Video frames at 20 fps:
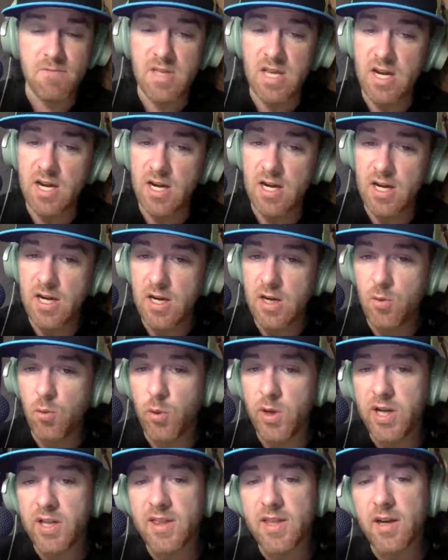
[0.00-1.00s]
They
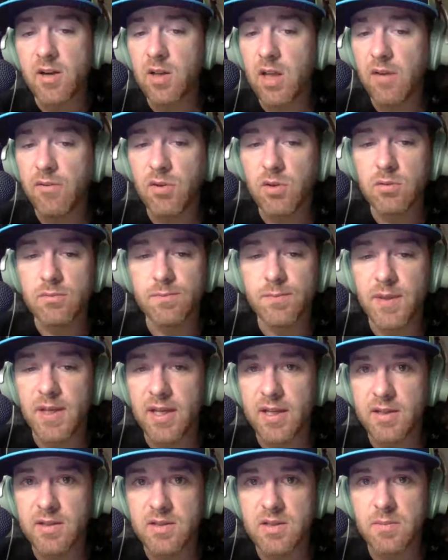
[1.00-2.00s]
win at their level,
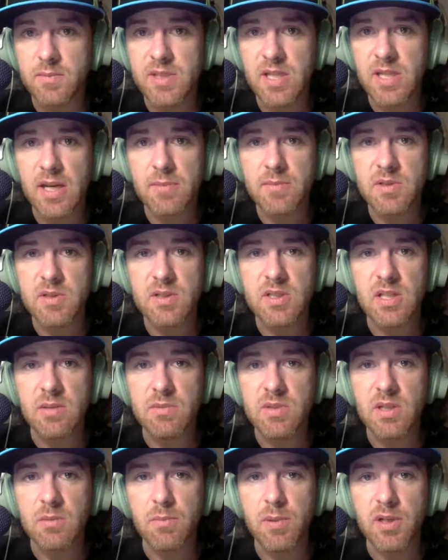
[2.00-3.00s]
and sometimes
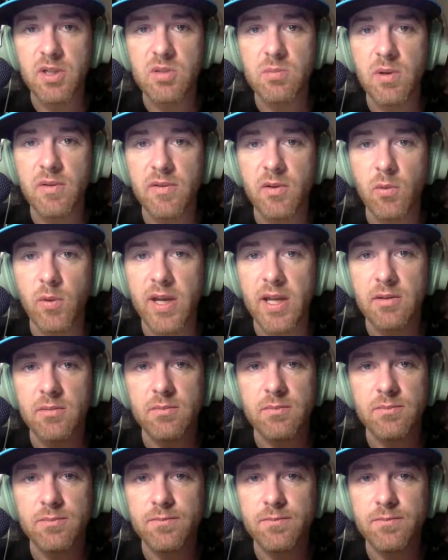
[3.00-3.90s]
teams can punch above their weight.